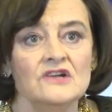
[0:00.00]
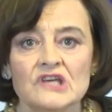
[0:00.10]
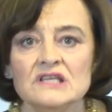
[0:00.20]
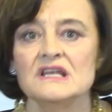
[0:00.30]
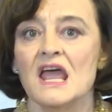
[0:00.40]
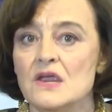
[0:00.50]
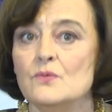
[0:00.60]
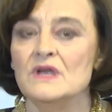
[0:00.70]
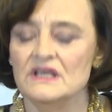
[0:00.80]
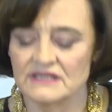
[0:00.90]
Just 8
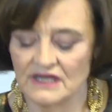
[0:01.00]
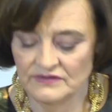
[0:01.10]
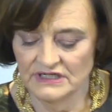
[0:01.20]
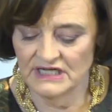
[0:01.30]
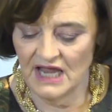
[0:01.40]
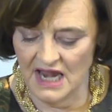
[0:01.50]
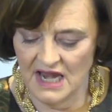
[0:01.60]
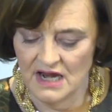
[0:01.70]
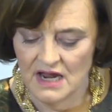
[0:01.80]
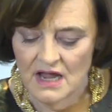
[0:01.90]
weeks ago today,